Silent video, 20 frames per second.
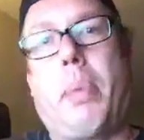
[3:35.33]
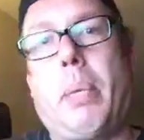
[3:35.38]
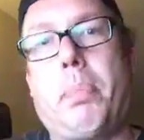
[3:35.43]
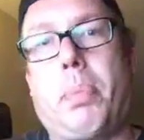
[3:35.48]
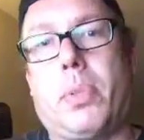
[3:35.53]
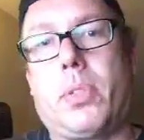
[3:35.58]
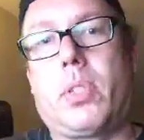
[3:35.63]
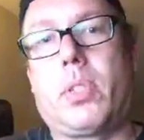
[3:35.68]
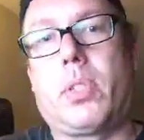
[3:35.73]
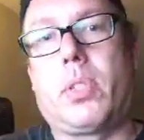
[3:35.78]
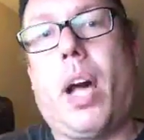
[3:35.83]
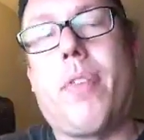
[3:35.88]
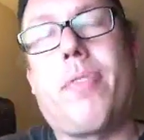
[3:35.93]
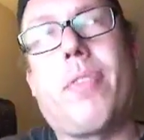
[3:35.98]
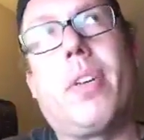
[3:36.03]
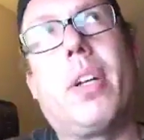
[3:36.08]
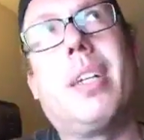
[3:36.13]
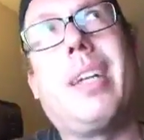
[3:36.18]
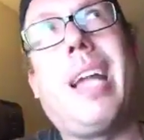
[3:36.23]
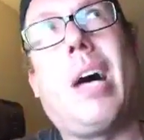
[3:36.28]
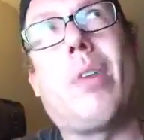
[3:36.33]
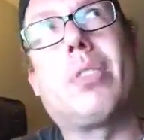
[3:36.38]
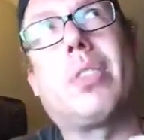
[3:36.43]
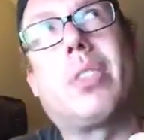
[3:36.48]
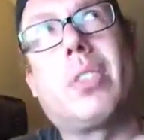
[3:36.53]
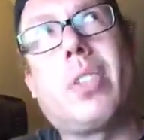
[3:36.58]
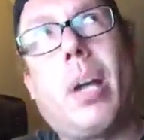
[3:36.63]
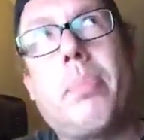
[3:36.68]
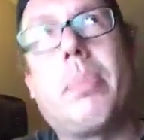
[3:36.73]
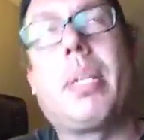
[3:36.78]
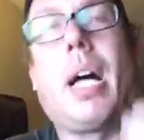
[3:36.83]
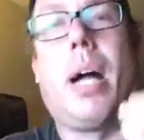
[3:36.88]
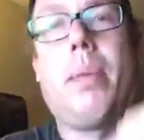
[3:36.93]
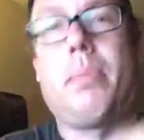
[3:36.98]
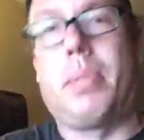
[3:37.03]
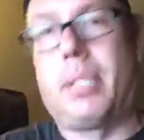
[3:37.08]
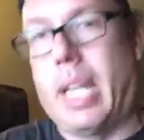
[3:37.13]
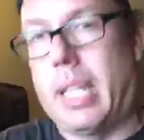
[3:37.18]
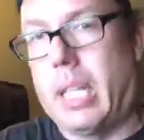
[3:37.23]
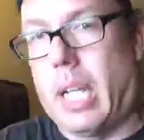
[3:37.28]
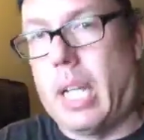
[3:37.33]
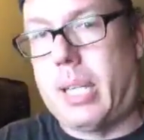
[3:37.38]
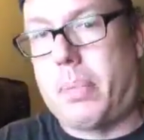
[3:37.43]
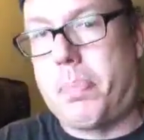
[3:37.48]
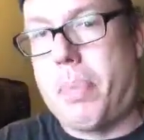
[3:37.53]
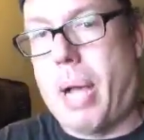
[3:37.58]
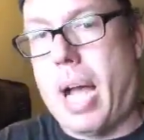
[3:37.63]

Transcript: people's stuff, now sometimes they like